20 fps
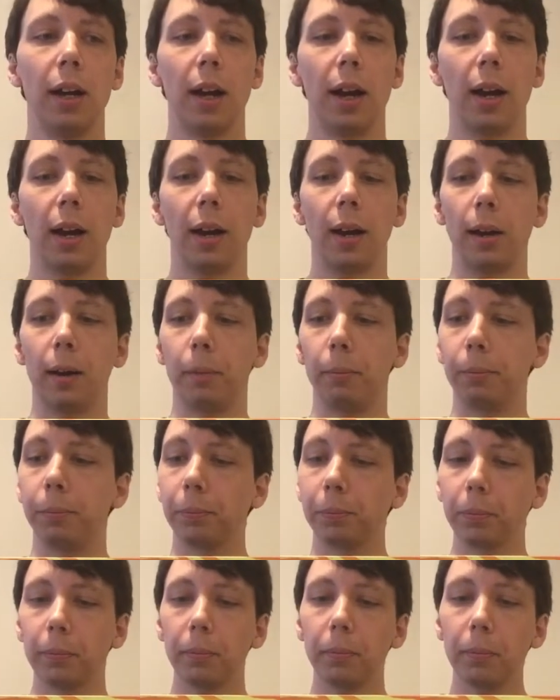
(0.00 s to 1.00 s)

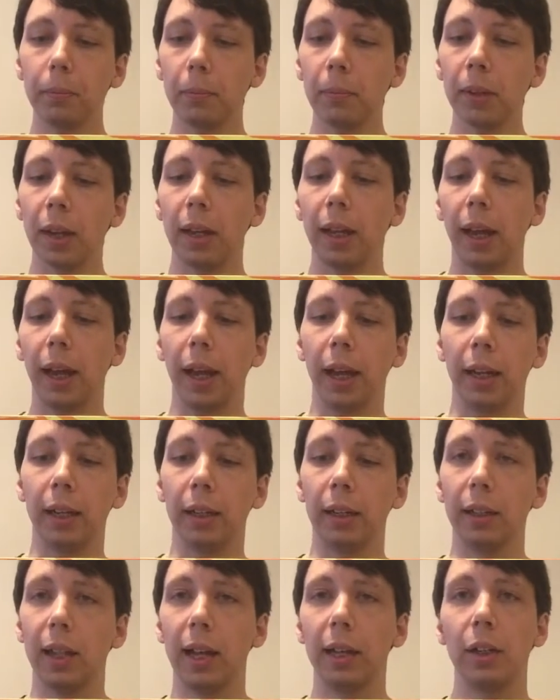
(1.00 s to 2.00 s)
and
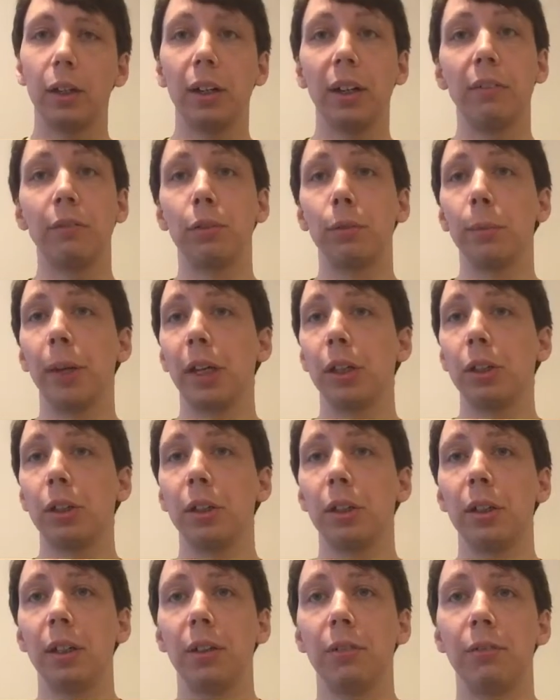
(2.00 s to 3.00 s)
a lot of good
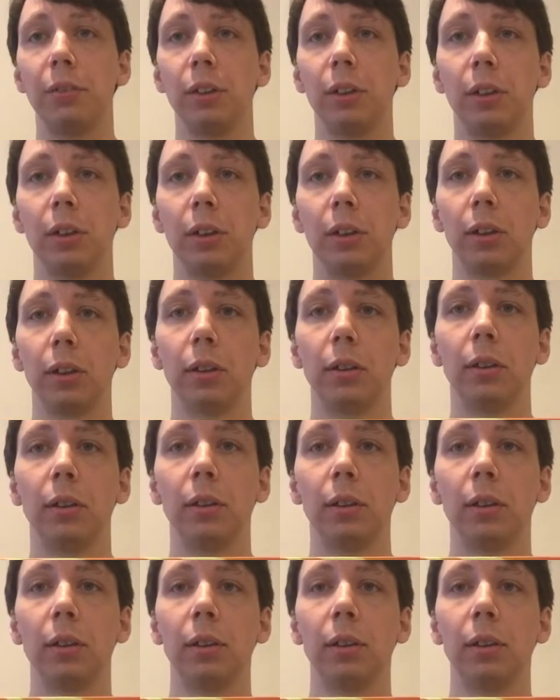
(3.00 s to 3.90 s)
information if you're